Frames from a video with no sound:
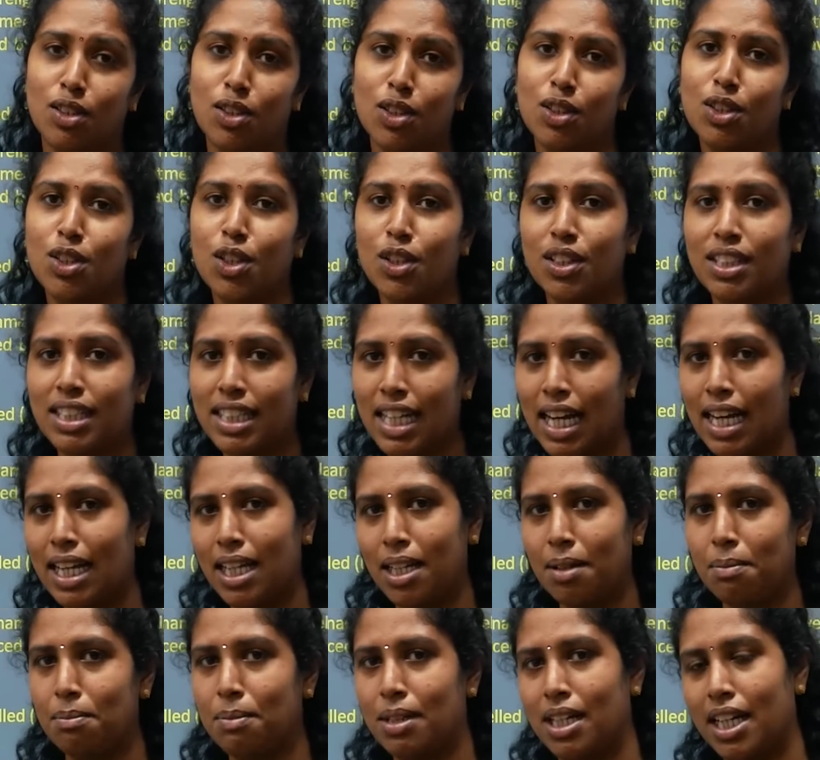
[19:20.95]
your
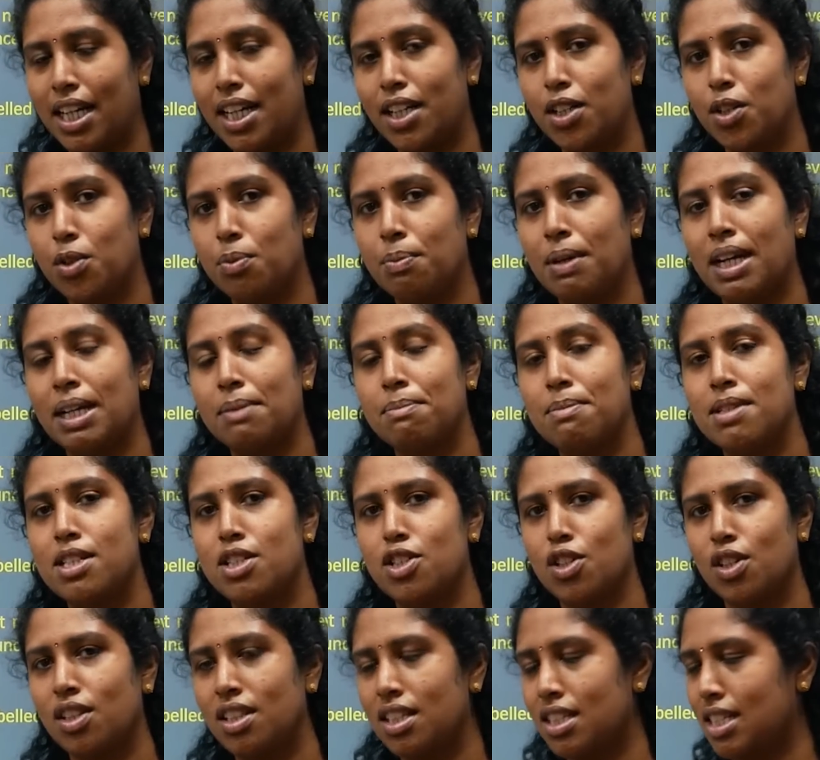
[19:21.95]
time, right? You might miss
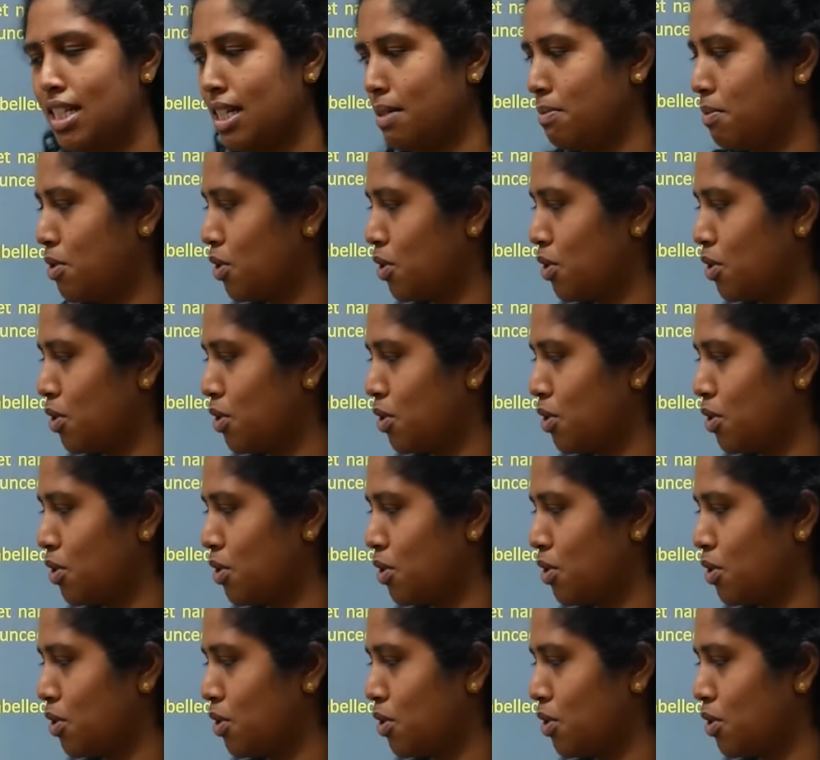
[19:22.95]
on the time.